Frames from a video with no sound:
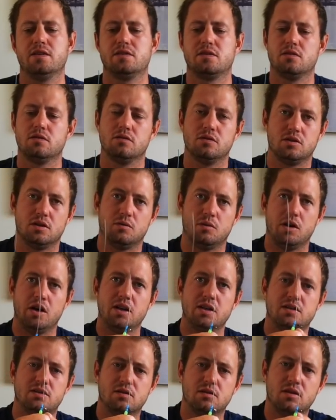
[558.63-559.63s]
still why
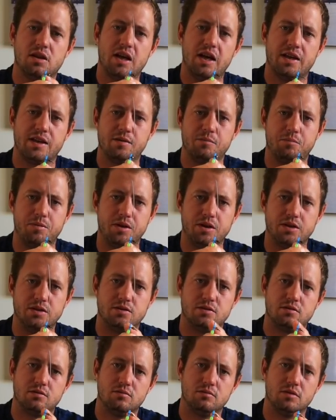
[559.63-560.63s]
I still add the beads